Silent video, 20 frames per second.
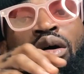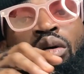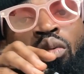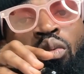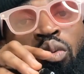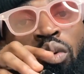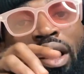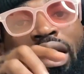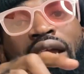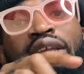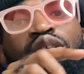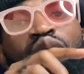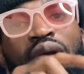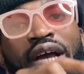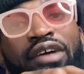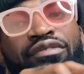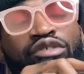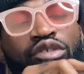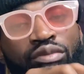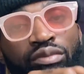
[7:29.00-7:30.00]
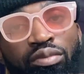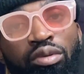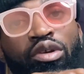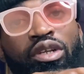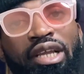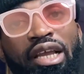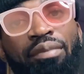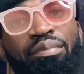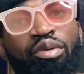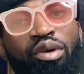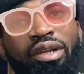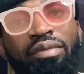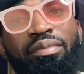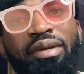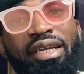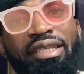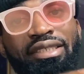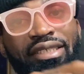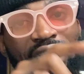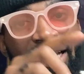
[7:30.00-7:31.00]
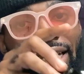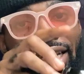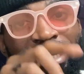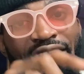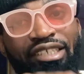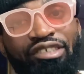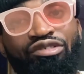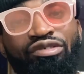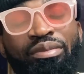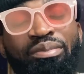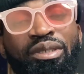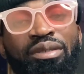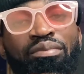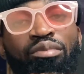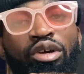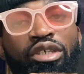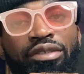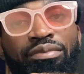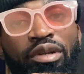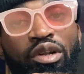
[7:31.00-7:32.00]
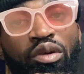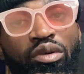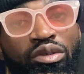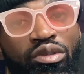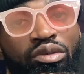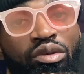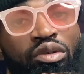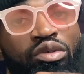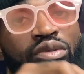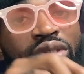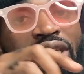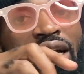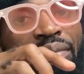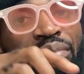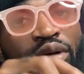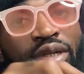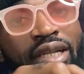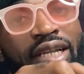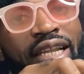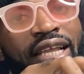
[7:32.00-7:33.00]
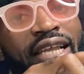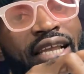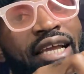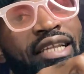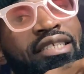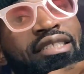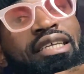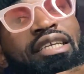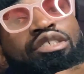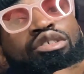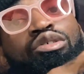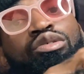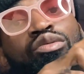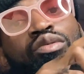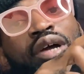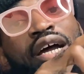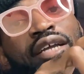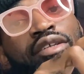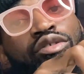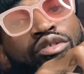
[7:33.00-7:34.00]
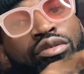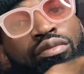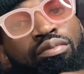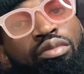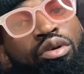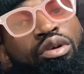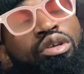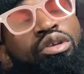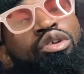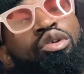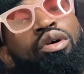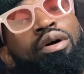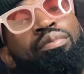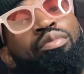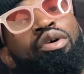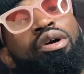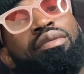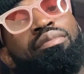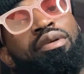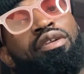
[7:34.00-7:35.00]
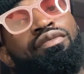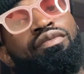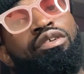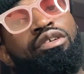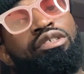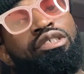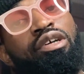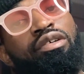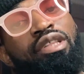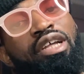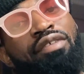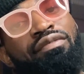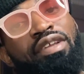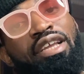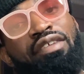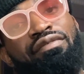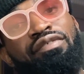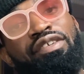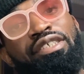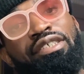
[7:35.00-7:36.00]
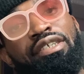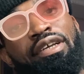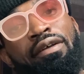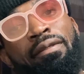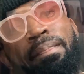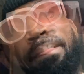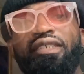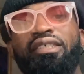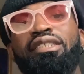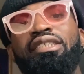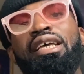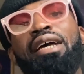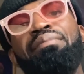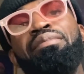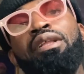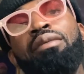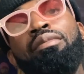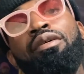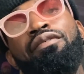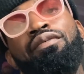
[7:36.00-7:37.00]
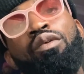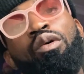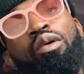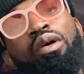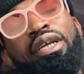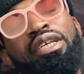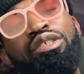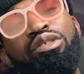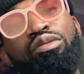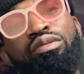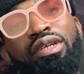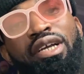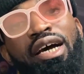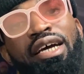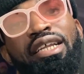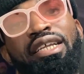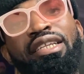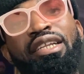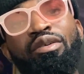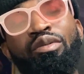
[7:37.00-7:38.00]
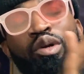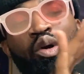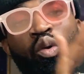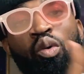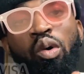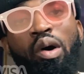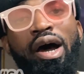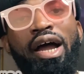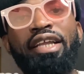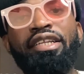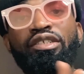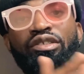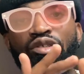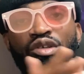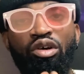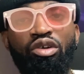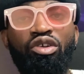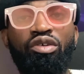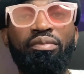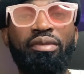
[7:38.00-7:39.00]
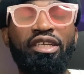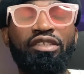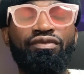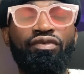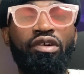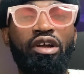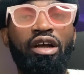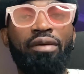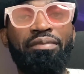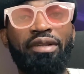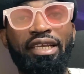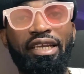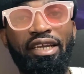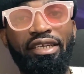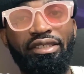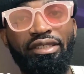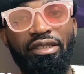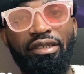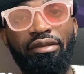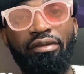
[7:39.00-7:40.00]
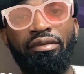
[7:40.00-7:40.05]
where you have to book the appointment in the description box below. So you tap on the link and it takes you right to book your appointment for your South African visa. Step number 4 is to gather the required document for your application.